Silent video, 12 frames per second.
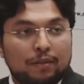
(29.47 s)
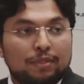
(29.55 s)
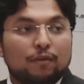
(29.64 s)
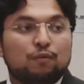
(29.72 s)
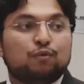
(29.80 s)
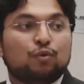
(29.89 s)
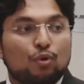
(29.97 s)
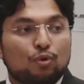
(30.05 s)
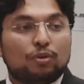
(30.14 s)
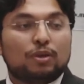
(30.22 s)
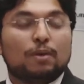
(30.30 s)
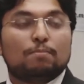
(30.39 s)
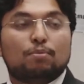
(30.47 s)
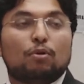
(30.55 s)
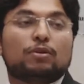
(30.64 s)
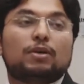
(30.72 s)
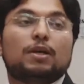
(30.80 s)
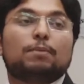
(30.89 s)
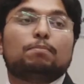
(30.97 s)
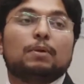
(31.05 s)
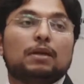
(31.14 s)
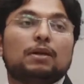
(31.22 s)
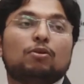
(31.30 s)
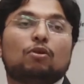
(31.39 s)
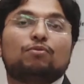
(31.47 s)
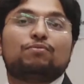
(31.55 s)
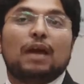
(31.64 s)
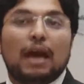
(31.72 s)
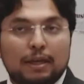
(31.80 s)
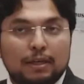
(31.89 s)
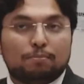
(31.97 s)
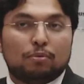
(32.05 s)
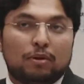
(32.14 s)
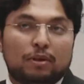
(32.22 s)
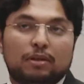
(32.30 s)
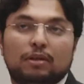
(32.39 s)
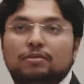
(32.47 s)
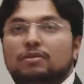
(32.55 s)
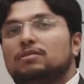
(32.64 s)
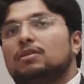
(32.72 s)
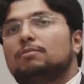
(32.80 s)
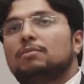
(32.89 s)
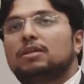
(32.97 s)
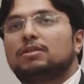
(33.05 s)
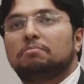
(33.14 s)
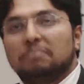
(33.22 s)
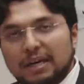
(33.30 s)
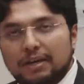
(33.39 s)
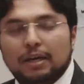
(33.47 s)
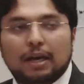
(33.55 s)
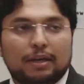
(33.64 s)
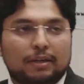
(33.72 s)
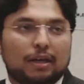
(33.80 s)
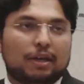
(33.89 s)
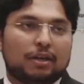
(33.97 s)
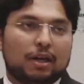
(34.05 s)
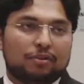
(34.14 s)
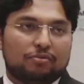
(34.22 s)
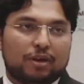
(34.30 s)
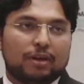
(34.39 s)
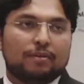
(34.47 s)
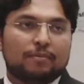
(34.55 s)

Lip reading: The fourth important pillar of any political system is media in any country.